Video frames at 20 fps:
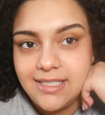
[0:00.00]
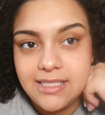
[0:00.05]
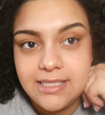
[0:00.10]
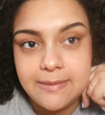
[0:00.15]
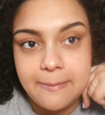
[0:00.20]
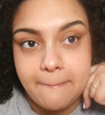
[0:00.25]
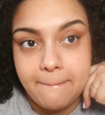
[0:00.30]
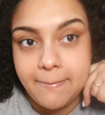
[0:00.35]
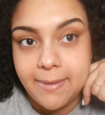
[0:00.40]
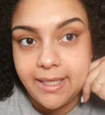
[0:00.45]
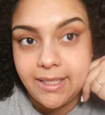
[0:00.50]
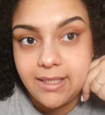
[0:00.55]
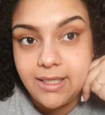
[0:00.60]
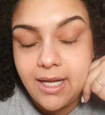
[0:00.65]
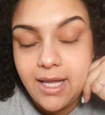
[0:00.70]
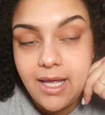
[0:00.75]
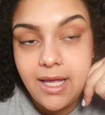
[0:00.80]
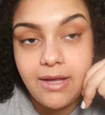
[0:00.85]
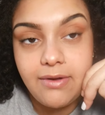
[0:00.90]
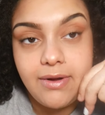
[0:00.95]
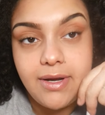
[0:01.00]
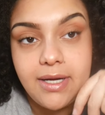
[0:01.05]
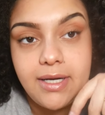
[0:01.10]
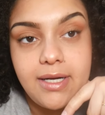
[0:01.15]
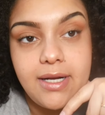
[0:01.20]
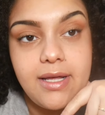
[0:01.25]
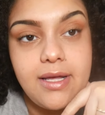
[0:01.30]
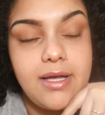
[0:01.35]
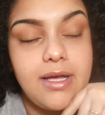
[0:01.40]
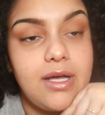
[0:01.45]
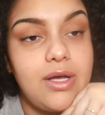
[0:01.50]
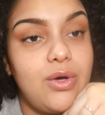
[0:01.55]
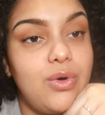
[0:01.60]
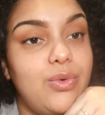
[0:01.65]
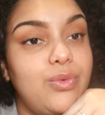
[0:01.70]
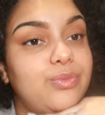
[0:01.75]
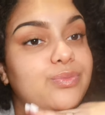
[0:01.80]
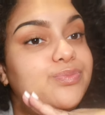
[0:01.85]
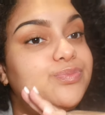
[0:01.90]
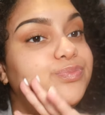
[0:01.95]
It's Monday right
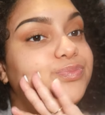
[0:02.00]
now.